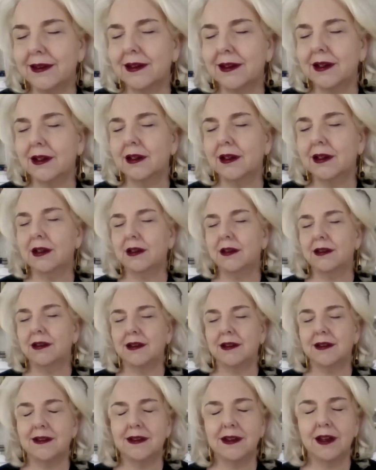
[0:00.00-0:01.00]
the
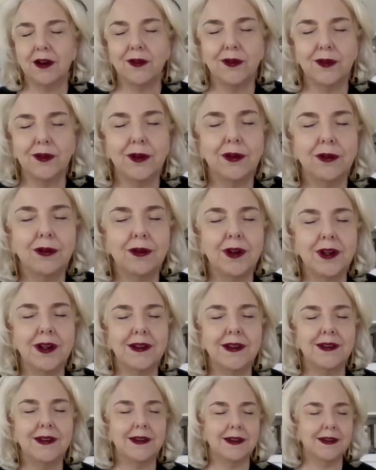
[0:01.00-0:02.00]
self
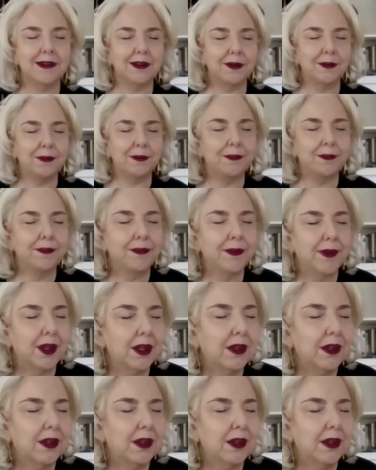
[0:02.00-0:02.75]
criticism,